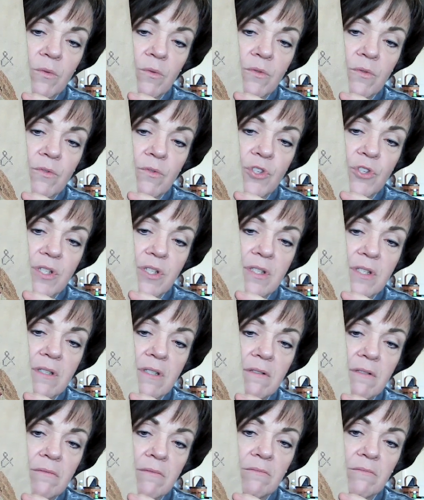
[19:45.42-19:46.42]

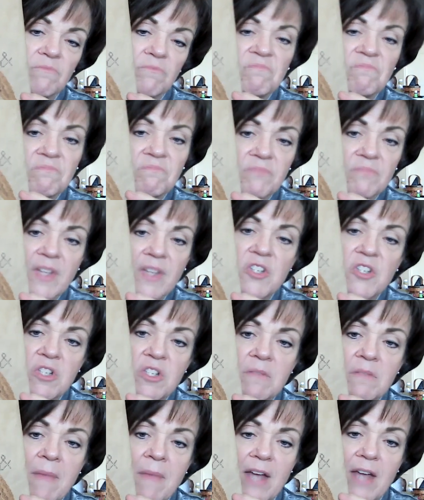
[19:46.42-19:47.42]
just
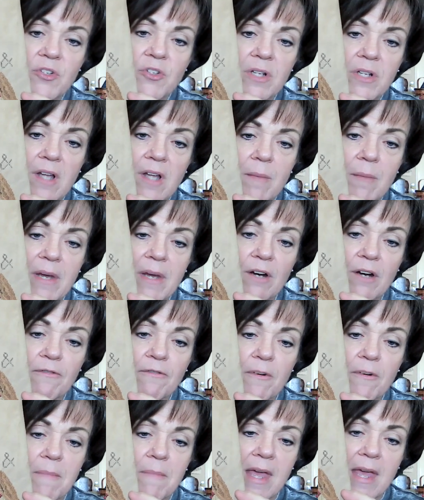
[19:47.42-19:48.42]
matched a lot better
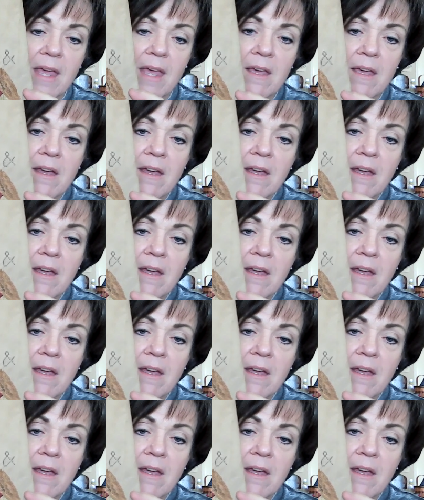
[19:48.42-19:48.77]
for me.